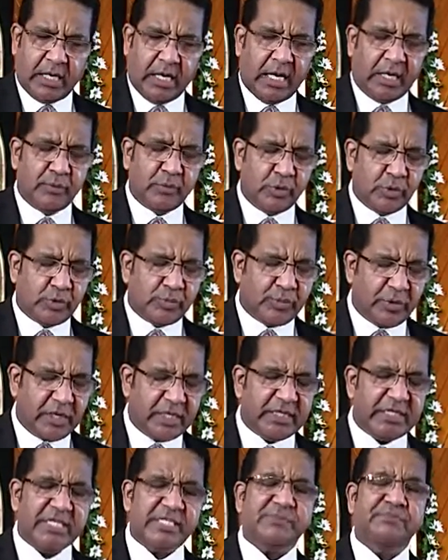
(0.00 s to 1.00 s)
and would
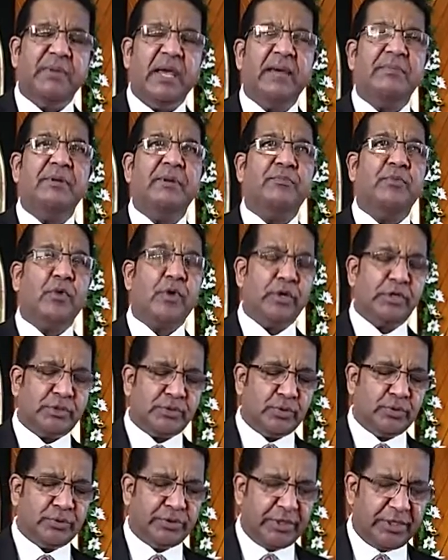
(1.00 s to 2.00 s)
bring this baby boy
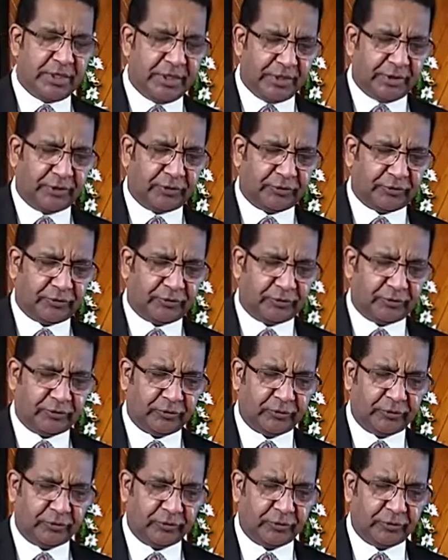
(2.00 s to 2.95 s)
to the earth